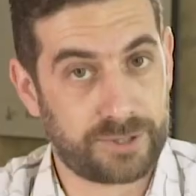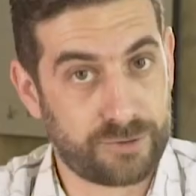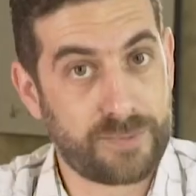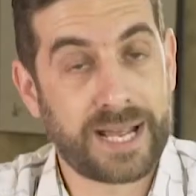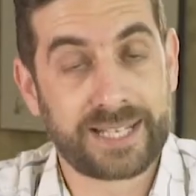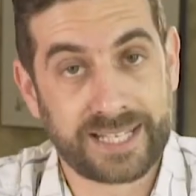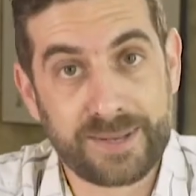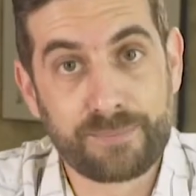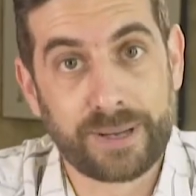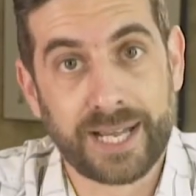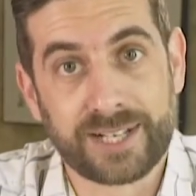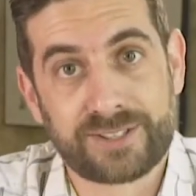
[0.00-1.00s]
a dramatic
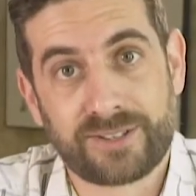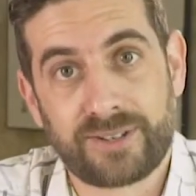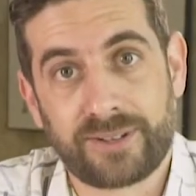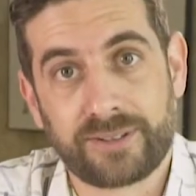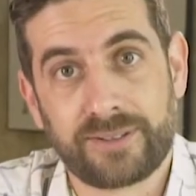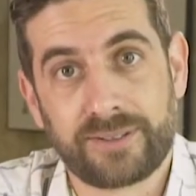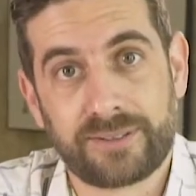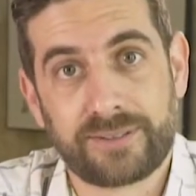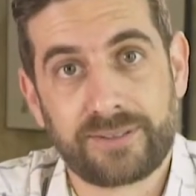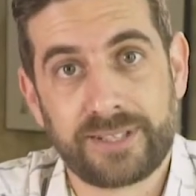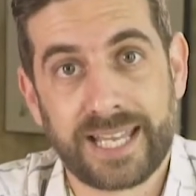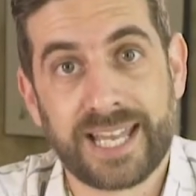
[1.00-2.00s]
impact on
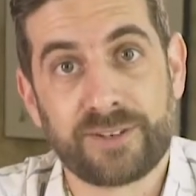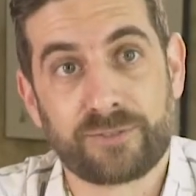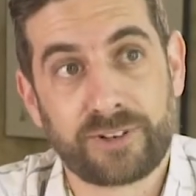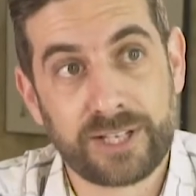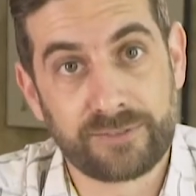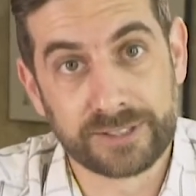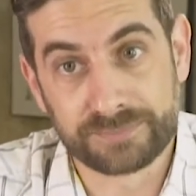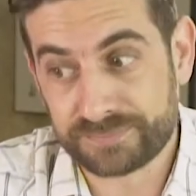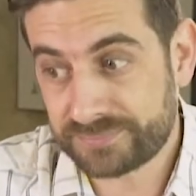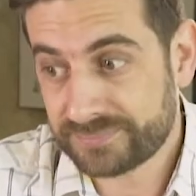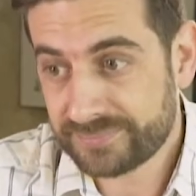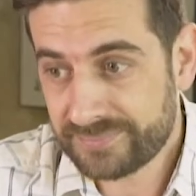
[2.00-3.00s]
the end flavor.
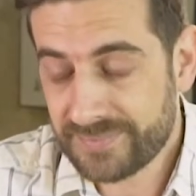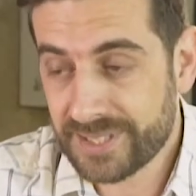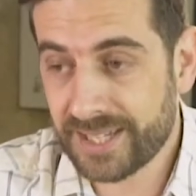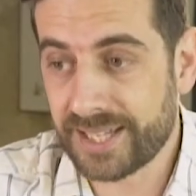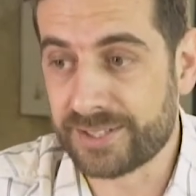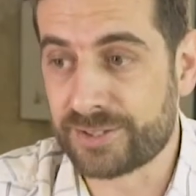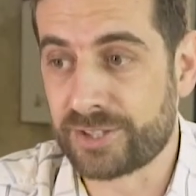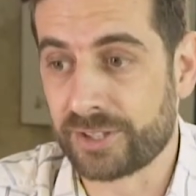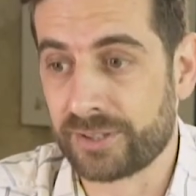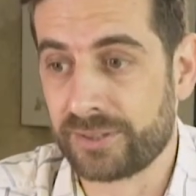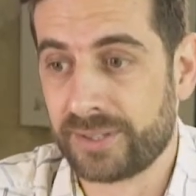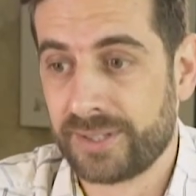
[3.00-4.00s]
And
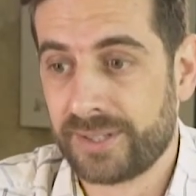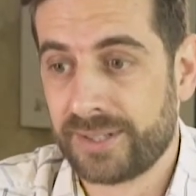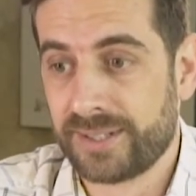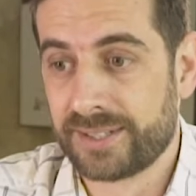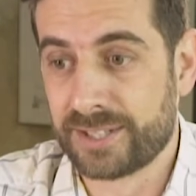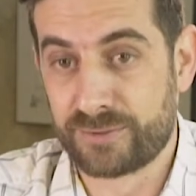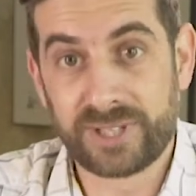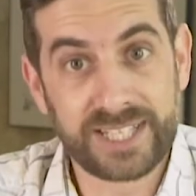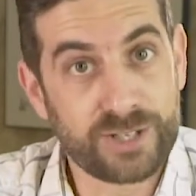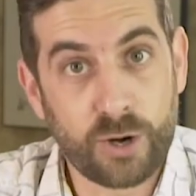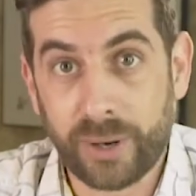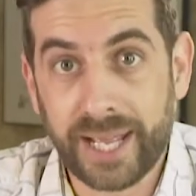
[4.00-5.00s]
so there's
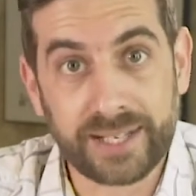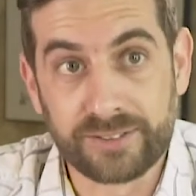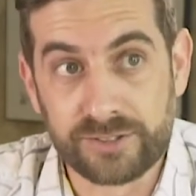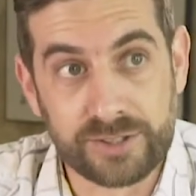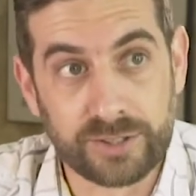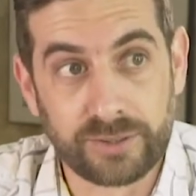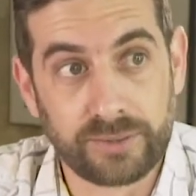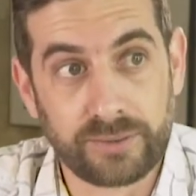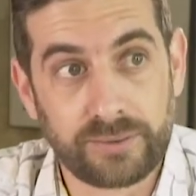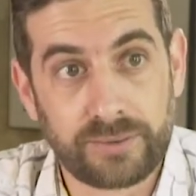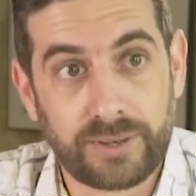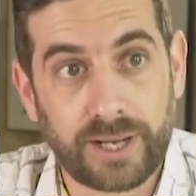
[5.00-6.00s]
really no end
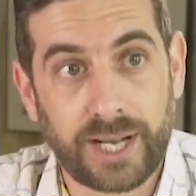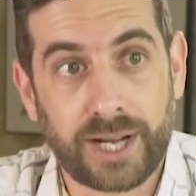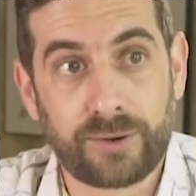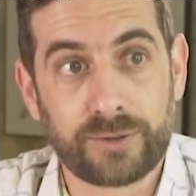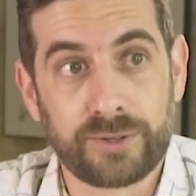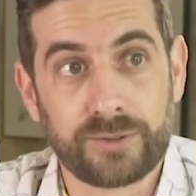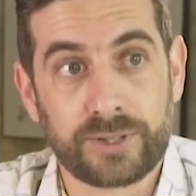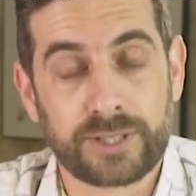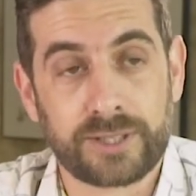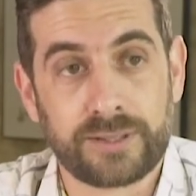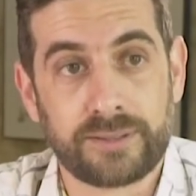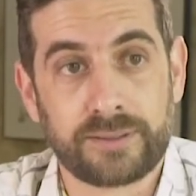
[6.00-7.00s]
to how you
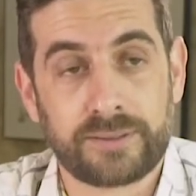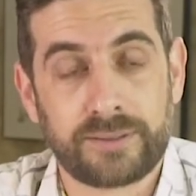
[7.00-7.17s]
can